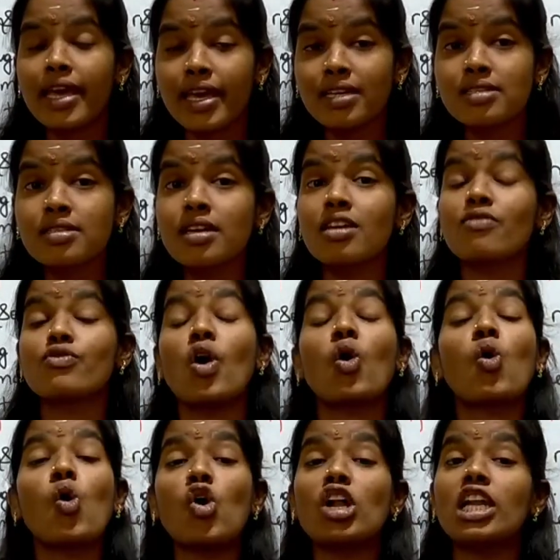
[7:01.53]
next we are
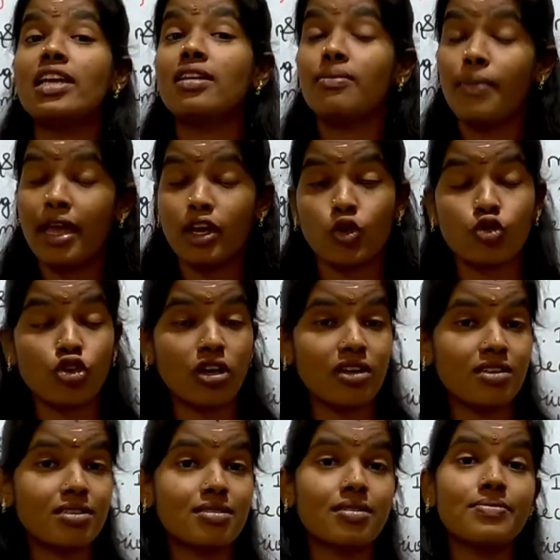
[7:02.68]
calling
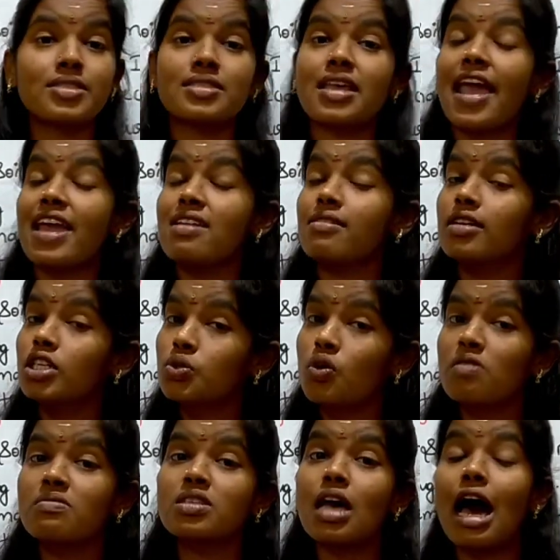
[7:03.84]
microorganisms and
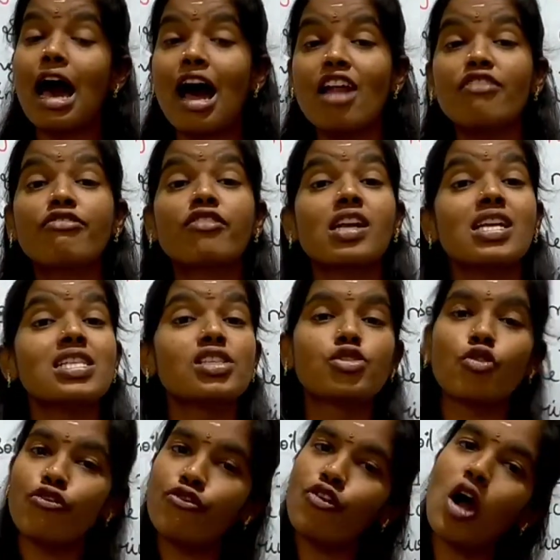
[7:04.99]
earthworms are friends
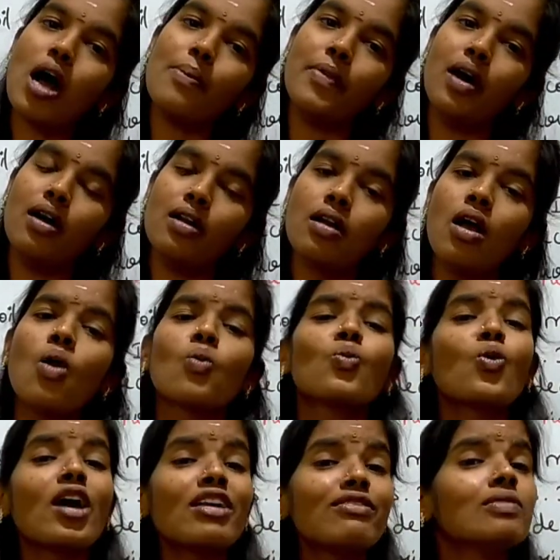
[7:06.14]
of farmer.
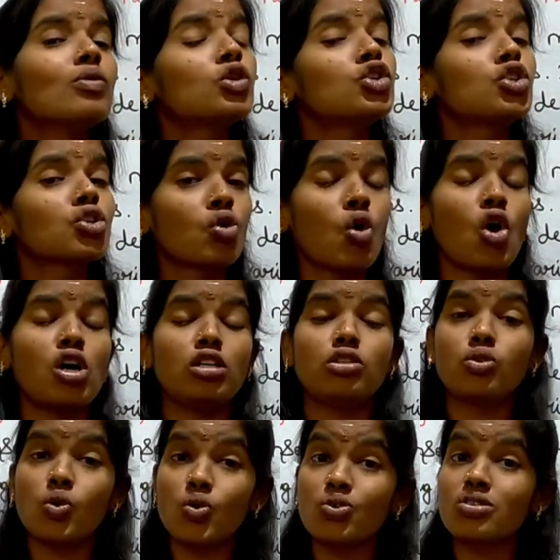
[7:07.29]
Why we want to call
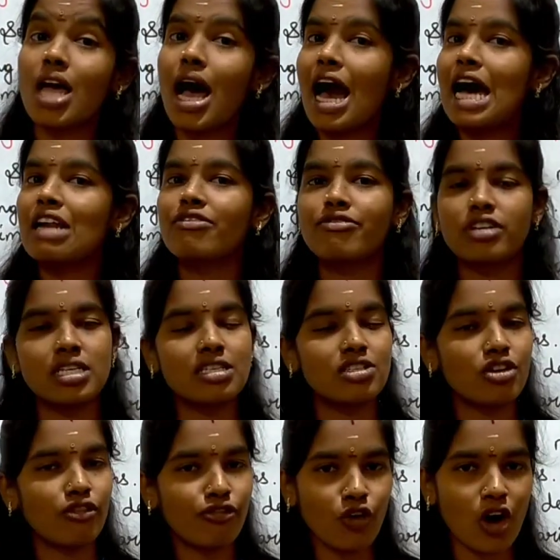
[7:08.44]
those are friends
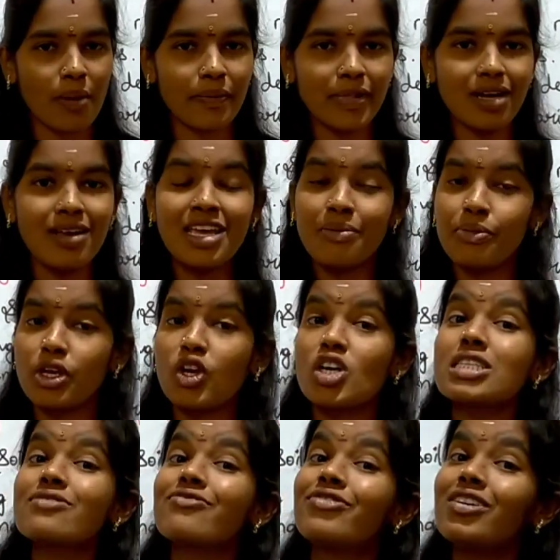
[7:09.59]
of farmer?
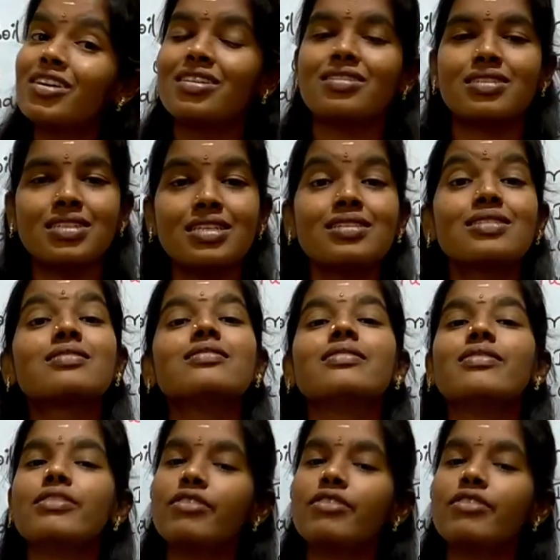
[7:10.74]
Because further, since